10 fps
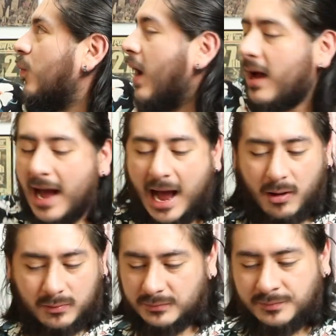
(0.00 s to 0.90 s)
What?
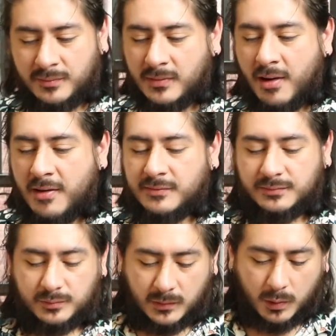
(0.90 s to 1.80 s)
How?
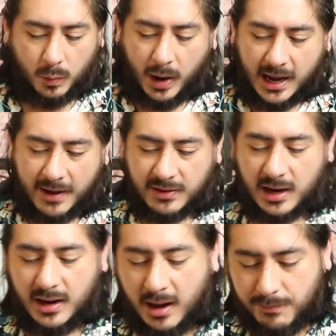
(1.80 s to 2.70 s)
Why haven't
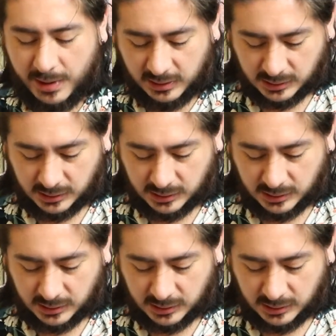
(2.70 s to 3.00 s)
I not made